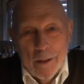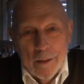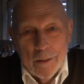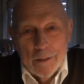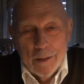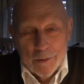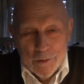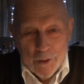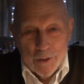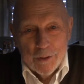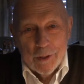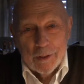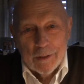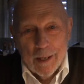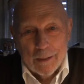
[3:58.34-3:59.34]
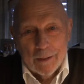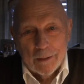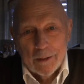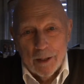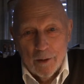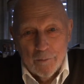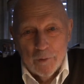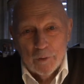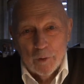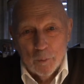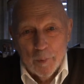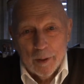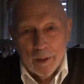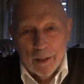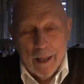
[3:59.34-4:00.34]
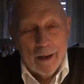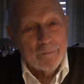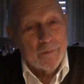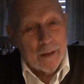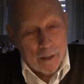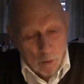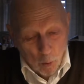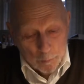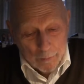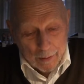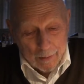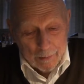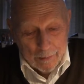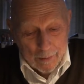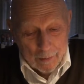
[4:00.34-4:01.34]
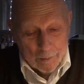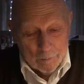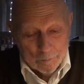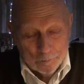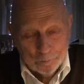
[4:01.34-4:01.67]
this is intended to give you a little bit of laugh, and I hope that it did.